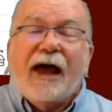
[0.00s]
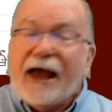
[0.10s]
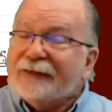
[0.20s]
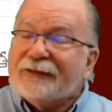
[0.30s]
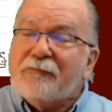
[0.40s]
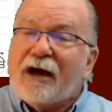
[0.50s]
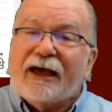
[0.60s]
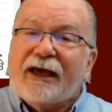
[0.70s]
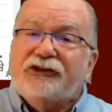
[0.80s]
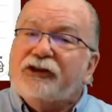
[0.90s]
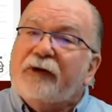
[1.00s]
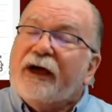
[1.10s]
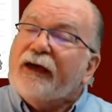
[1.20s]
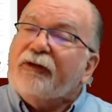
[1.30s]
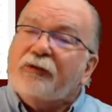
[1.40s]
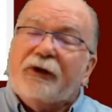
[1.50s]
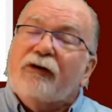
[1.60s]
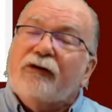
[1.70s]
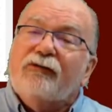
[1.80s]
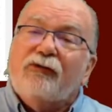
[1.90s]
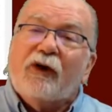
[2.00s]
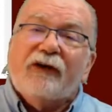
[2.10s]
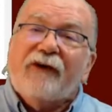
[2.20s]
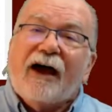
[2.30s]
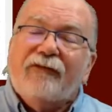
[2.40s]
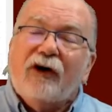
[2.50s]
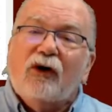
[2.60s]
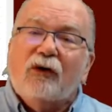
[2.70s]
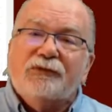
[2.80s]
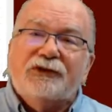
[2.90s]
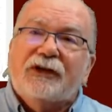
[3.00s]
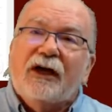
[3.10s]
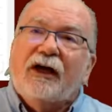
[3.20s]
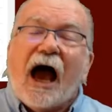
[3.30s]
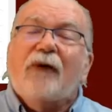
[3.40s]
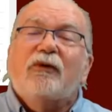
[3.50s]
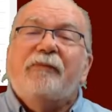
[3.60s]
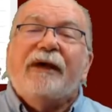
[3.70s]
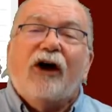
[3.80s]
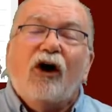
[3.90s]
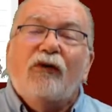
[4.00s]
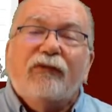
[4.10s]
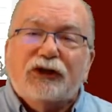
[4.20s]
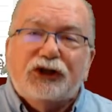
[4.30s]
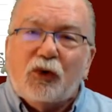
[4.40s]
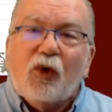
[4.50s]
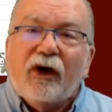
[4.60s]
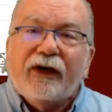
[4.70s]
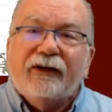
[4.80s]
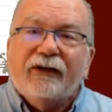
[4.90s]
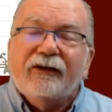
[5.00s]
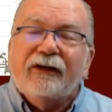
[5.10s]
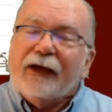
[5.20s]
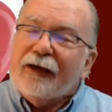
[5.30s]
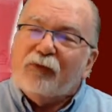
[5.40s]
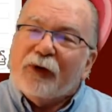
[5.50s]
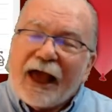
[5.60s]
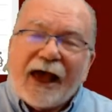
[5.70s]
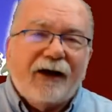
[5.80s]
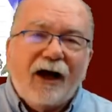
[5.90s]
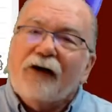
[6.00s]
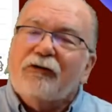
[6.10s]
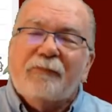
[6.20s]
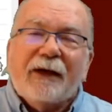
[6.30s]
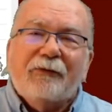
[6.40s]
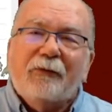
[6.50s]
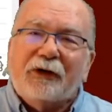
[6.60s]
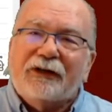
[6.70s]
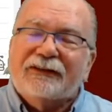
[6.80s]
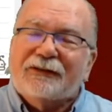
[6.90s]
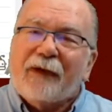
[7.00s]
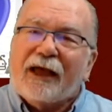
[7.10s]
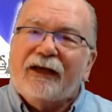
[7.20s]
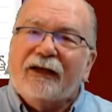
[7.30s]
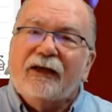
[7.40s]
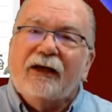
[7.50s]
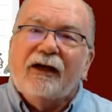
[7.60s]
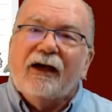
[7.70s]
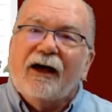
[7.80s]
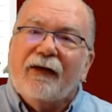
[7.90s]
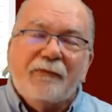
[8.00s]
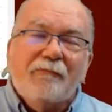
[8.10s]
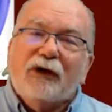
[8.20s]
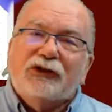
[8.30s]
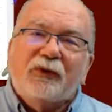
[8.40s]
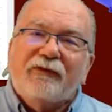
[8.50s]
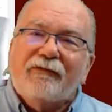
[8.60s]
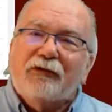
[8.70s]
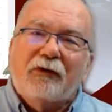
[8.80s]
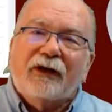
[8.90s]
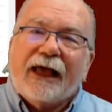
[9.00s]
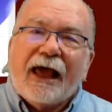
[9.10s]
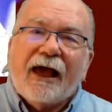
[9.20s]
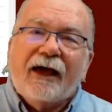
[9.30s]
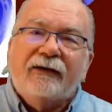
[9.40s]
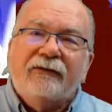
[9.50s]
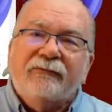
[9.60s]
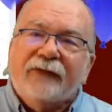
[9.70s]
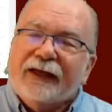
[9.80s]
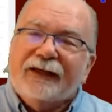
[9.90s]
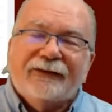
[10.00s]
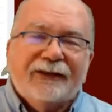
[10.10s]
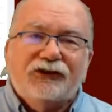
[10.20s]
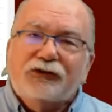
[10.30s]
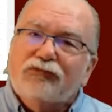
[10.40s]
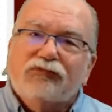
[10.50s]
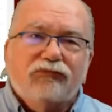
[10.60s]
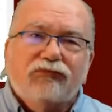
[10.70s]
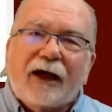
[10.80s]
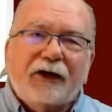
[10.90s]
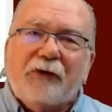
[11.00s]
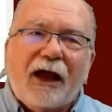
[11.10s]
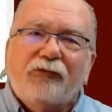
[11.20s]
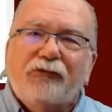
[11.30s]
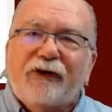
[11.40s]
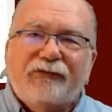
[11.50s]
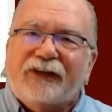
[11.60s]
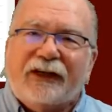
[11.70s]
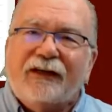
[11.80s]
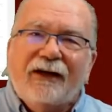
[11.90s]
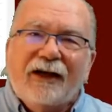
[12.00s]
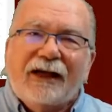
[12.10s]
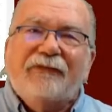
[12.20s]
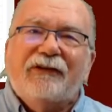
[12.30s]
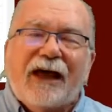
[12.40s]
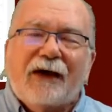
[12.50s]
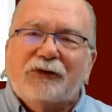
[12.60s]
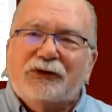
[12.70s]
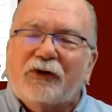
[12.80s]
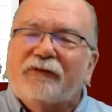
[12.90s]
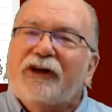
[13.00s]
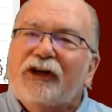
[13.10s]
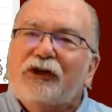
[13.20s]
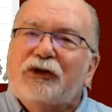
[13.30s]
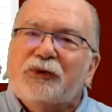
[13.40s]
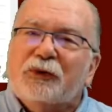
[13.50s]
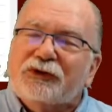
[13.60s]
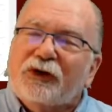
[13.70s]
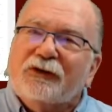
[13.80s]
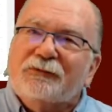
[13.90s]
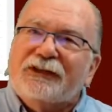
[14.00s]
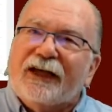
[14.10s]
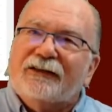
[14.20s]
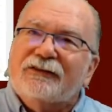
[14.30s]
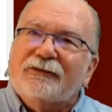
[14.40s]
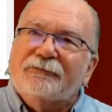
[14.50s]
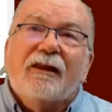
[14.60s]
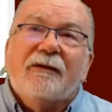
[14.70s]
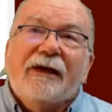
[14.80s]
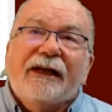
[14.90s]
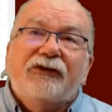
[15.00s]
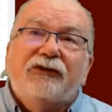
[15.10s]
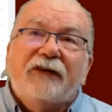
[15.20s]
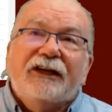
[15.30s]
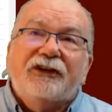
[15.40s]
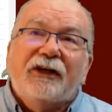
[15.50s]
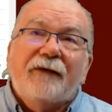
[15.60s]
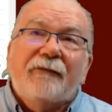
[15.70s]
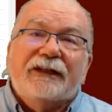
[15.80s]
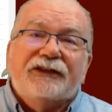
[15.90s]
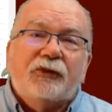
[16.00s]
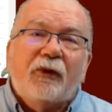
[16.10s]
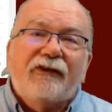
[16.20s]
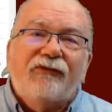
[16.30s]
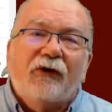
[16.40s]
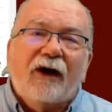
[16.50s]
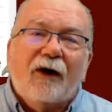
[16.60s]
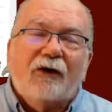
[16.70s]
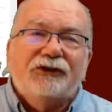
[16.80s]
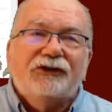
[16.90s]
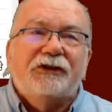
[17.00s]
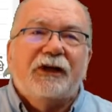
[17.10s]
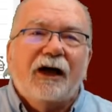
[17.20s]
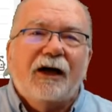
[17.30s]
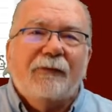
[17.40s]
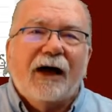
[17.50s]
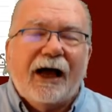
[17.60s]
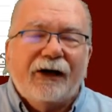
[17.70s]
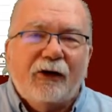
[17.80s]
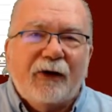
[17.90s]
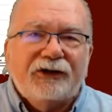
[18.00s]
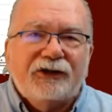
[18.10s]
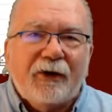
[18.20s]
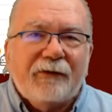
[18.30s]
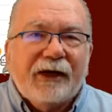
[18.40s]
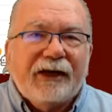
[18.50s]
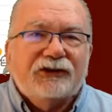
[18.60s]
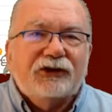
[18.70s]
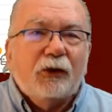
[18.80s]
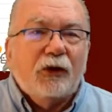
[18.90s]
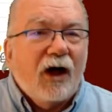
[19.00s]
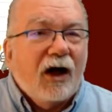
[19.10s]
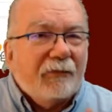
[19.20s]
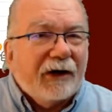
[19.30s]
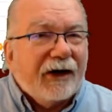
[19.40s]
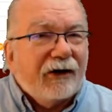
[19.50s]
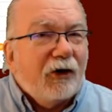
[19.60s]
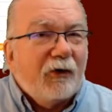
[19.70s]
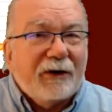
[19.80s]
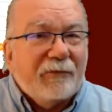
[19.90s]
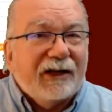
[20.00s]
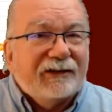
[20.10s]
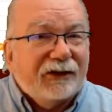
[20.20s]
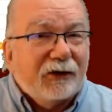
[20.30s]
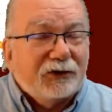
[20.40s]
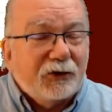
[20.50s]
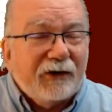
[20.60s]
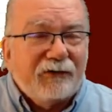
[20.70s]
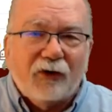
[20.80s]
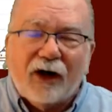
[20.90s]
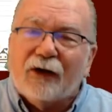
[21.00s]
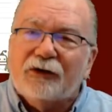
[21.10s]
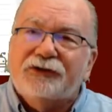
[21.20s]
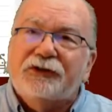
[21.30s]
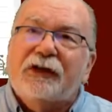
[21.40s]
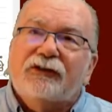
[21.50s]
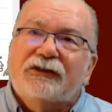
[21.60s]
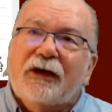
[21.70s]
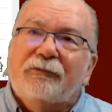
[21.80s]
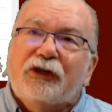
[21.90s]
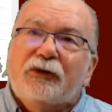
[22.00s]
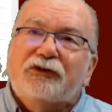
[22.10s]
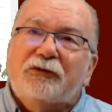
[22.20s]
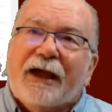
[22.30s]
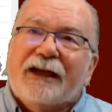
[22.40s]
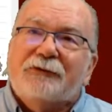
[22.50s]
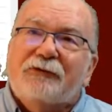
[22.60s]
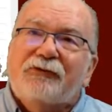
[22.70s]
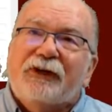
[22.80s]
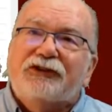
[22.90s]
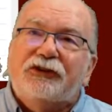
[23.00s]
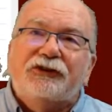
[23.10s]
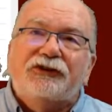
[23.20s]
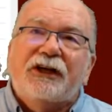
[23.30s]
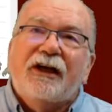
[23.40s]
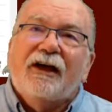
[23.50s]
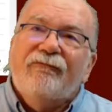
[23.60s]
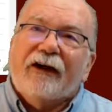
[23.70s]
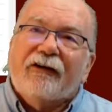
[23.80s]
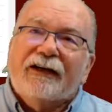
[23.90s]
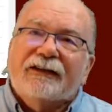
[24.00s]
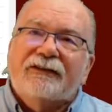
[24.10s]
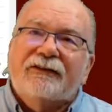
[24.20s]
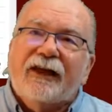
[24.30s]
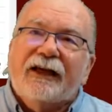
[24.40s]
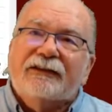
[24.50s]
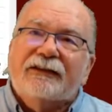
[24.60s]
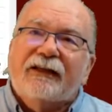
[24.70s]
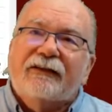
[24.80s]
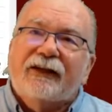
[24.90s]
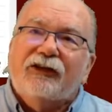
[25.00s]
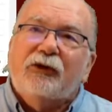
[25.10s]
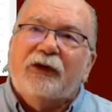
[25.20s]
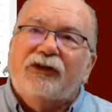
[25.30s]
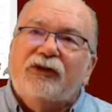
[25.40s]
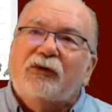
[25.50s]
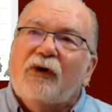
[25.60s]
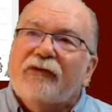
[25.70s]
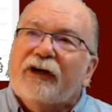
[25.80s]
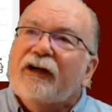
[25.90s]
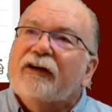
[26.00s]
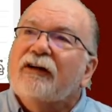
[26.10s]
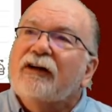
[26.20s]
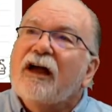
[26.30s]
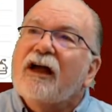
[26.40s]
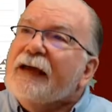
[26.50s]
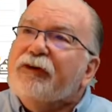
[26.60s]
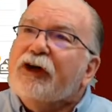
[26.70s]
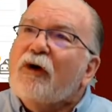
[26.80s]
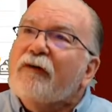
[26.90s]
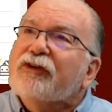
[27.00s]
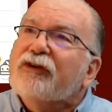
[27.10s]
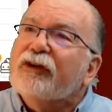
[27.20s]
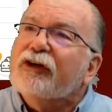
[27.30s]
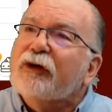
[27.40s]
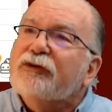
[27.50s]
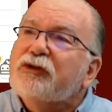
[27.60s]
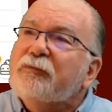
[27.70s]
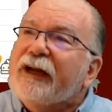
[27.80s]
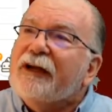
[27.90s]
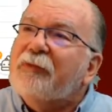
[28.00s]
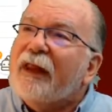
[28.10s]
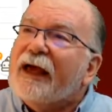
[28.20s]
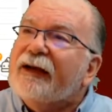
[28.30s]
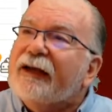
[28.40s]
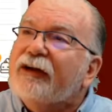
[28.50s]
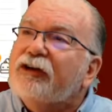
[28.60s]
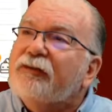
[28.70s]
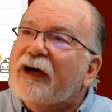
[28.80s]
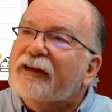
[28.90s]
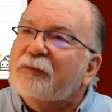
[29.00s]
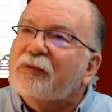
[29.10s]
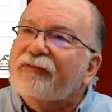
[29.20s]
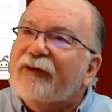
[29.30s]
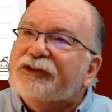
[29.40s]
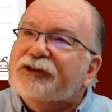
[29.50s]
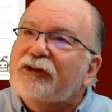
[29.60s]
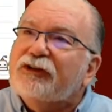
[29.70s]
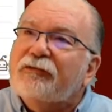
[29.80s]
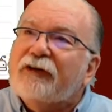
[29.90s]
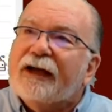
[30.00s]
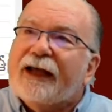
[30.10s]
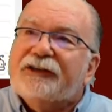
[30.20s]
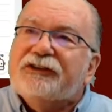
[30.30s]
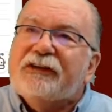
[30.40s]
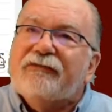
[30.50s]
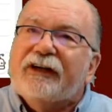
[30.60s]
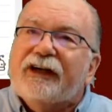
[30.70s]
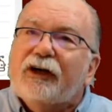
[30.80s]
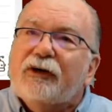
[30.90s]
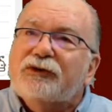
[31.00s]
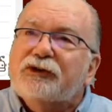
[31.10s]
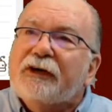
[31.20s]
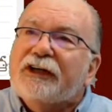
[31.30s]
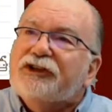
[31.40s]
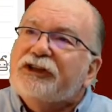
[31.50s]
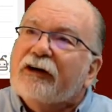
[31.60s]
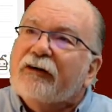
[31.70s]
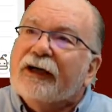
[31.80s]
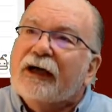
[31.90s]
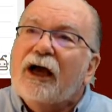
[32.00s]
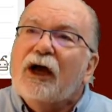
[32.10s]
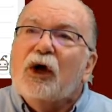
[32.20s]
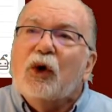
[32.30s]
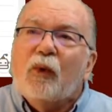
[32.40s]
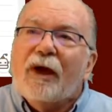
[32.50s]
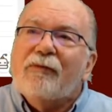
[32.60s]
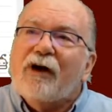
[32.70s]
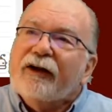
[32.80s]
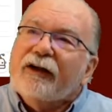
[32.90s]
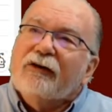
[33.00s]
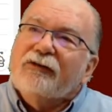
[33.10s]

as in my HOA, 345 homes. I would be overjoyed if we had 100 people participating. The most we've ever really had is right around 50, and even that was sort of an unusual circumstance. The meeting duration limit is 24 hours. I know HOA meetings go long, but I don't know anybody's that goes 24 hours. Some user management features various things that you can do over here. If you go over to the Gotomeeting Plan, here you've got the professional, you've got HD video, screen sharing, web audio,